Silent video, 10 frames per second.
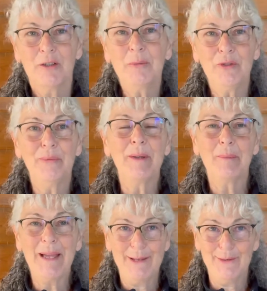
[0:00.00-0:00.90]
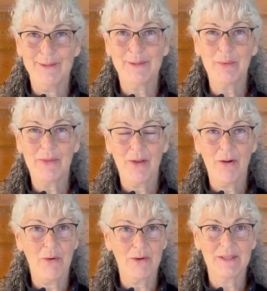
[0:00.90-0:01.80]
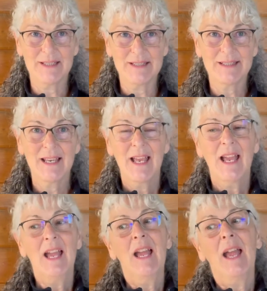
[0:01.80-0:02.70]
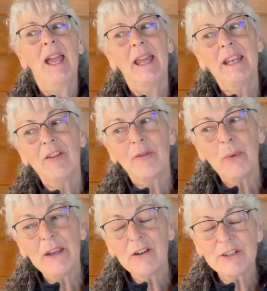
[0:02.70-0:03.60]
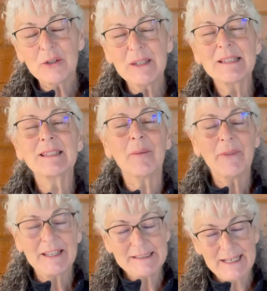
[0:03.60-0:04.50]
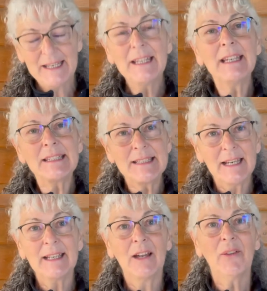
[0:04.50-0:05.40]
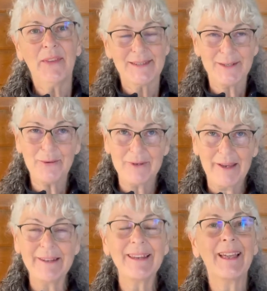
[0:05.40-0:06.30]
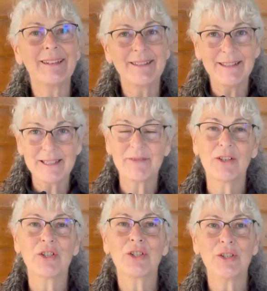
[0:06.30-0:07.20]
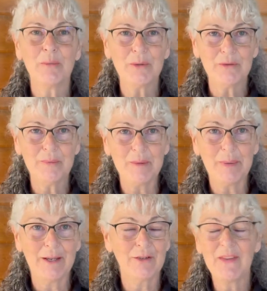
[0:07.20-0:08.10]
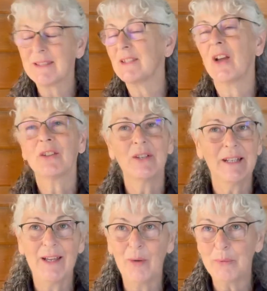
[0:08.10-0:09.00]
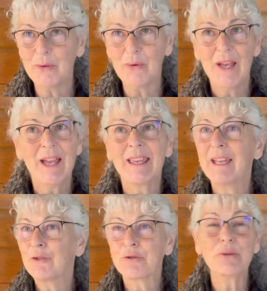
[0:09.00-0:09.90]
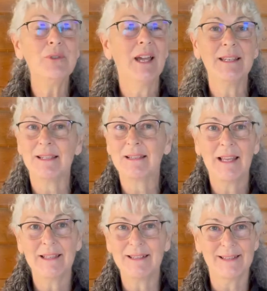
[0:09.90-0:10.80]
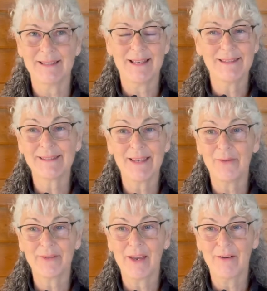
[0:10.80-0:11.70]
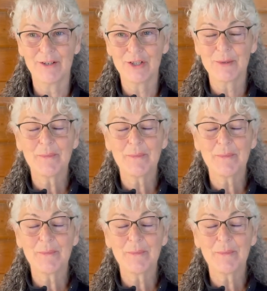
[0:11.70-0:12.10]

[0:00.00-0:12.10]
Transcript: movement patterns with our horses. And if we are doing something day in, day out that's creating a dysfunctional movement pattern, that's not going to help you get true lightness and self-carriage.